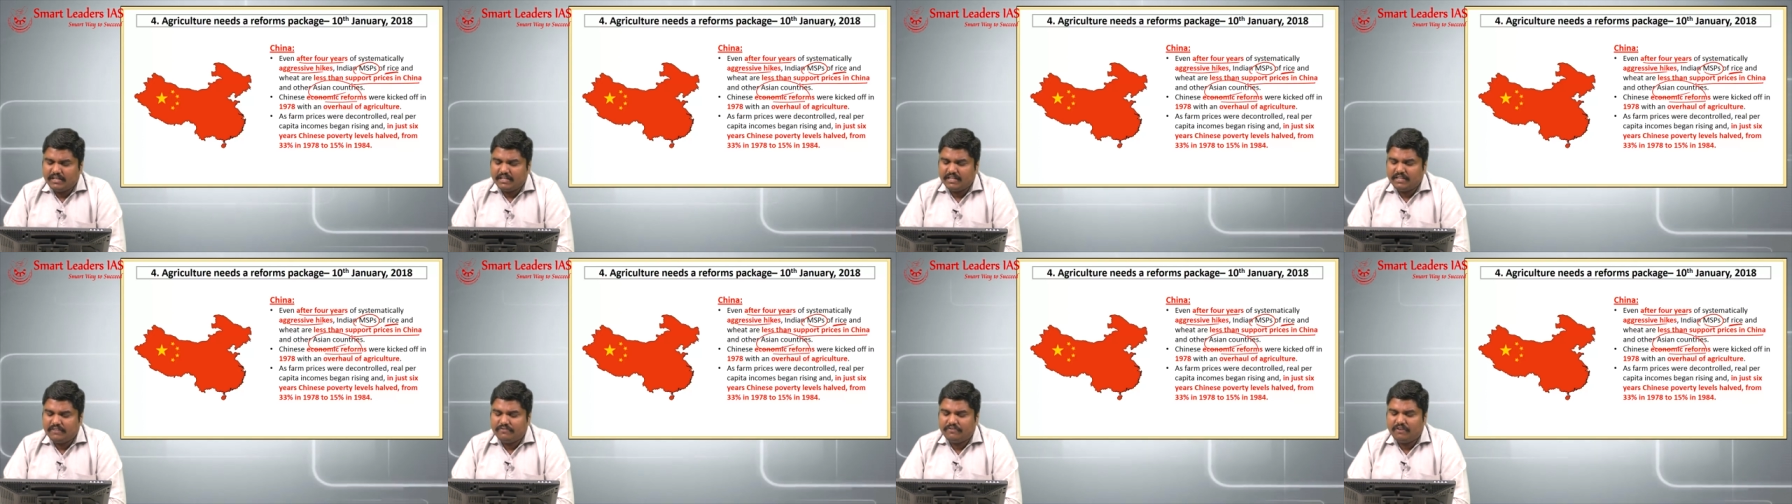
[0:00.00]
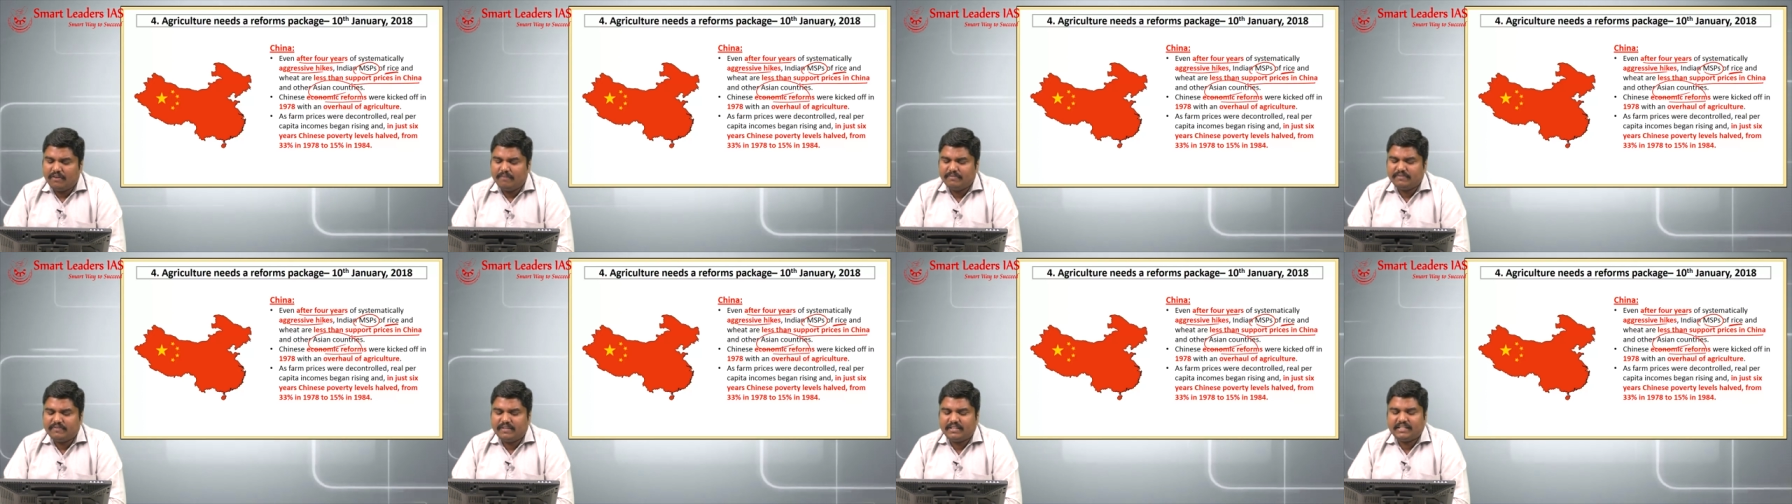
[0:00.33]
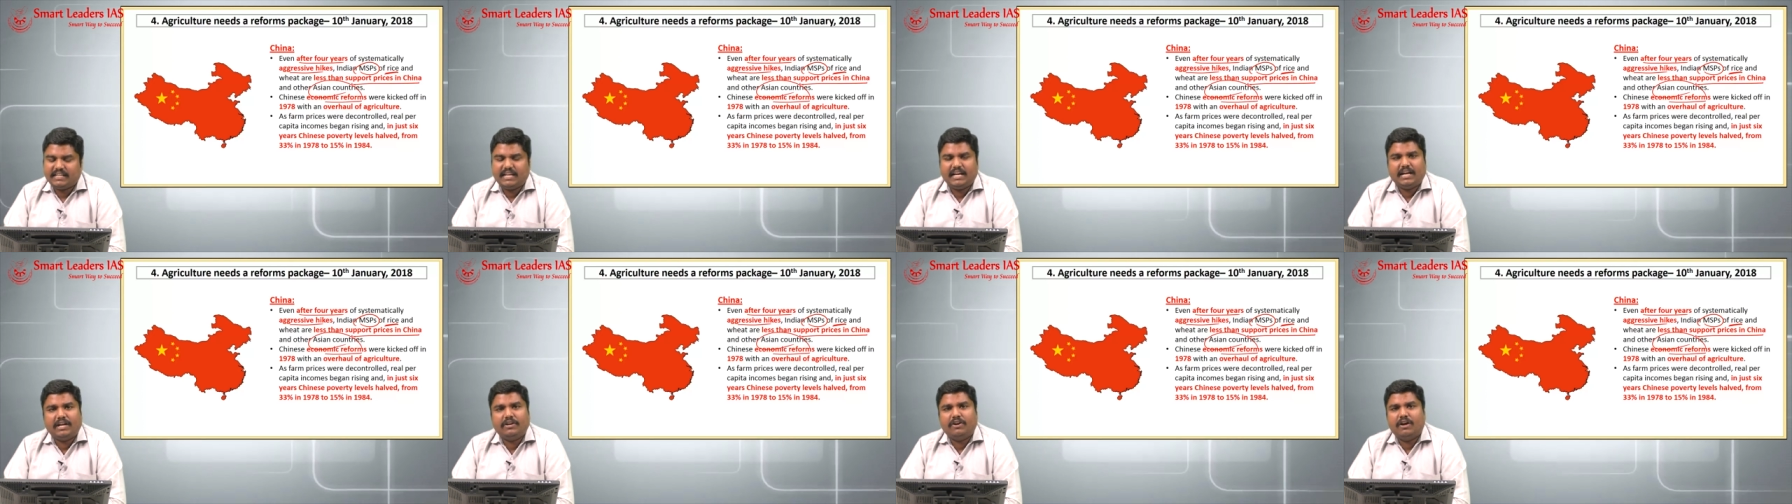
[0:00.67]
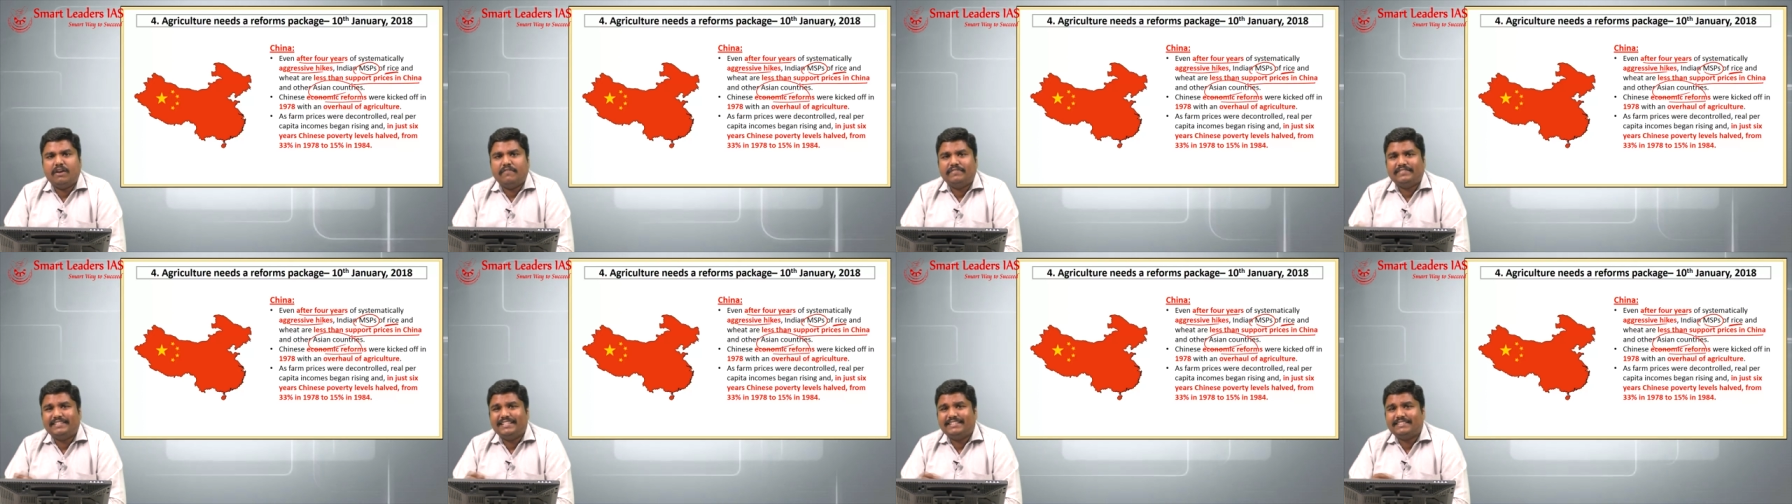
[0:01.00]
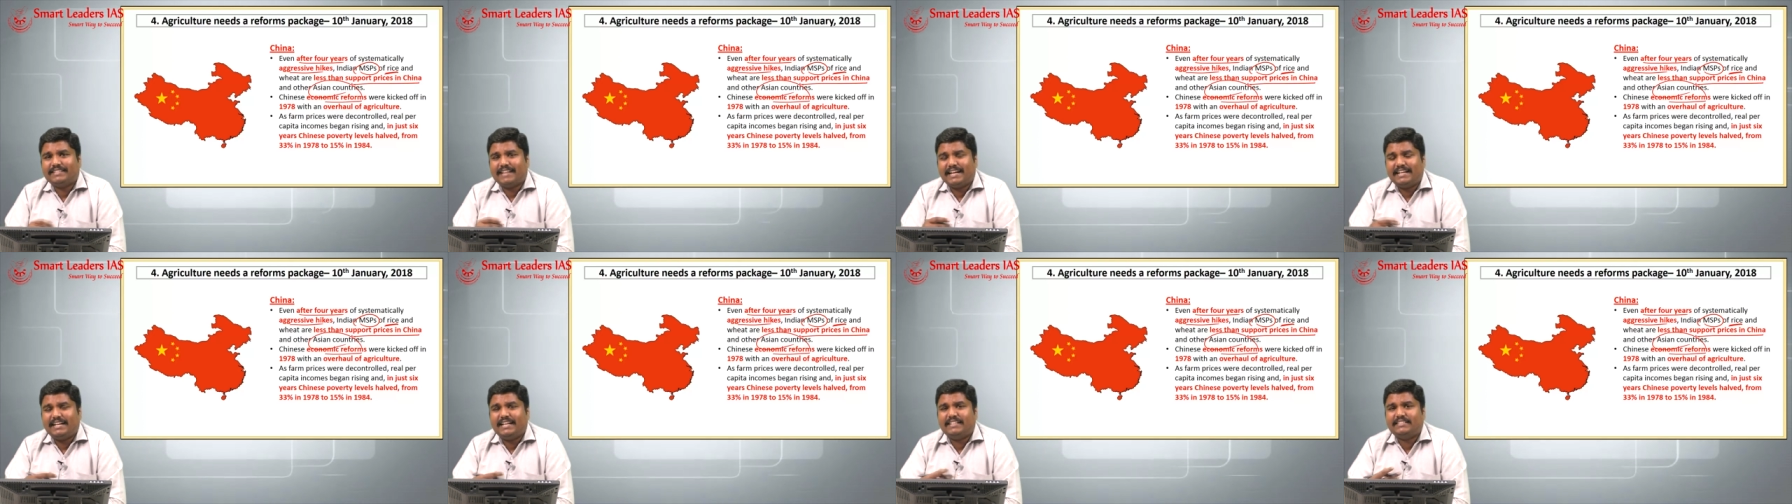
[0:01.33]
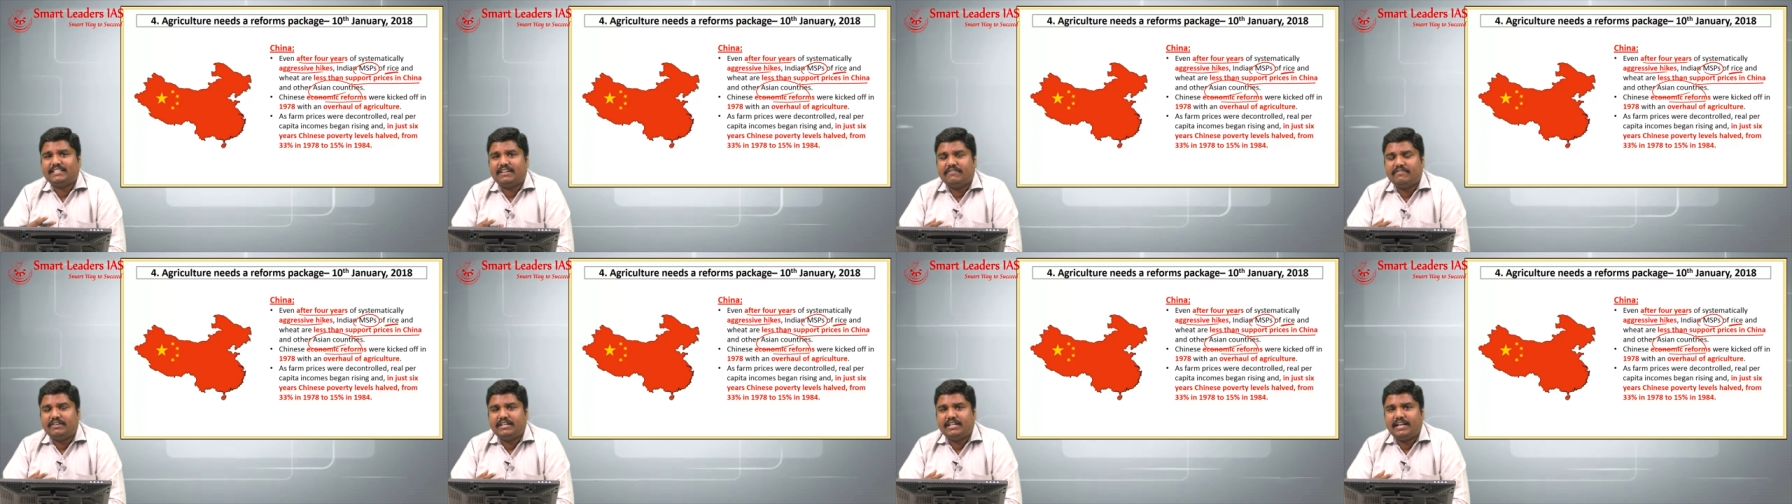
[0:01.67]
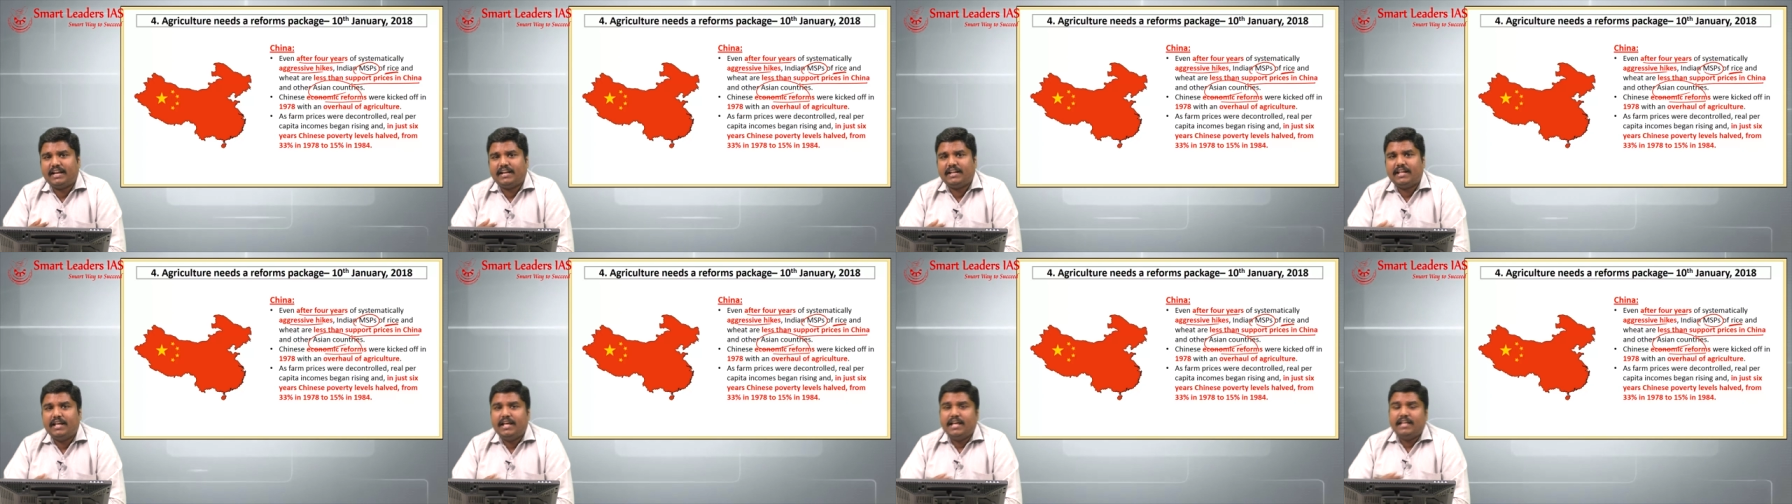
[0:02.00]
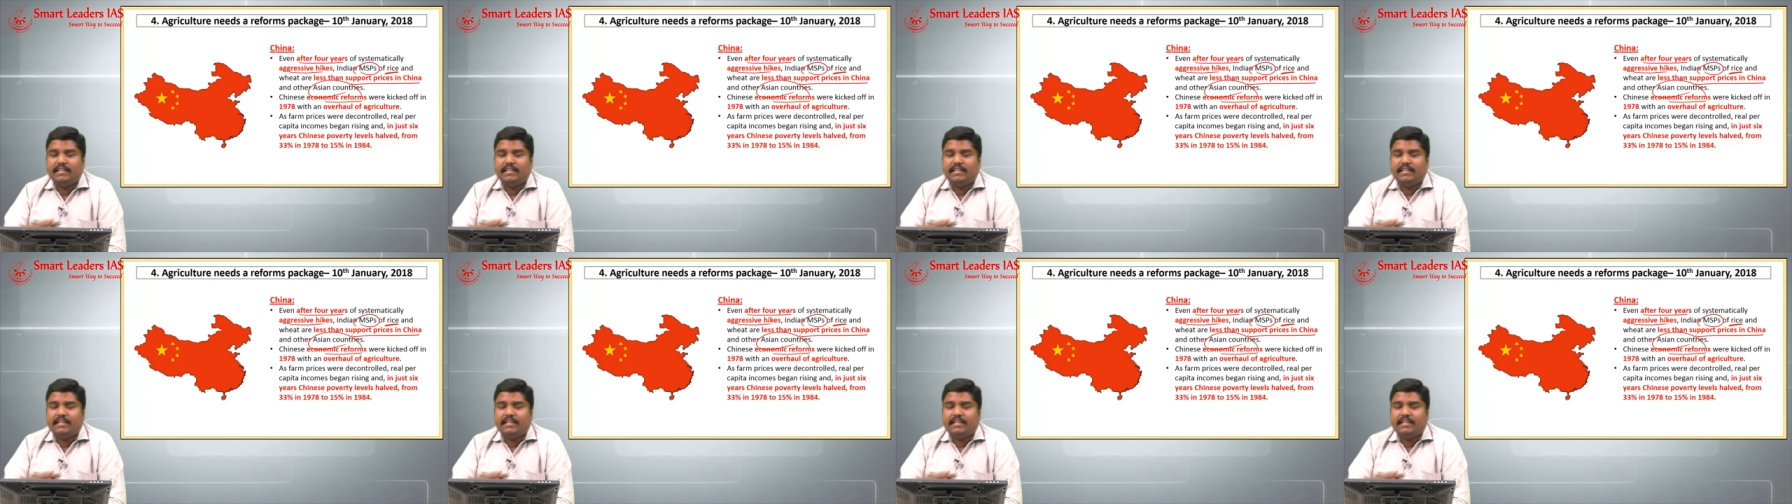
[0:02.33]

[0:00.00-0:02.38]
reforms were kicked off since 1978.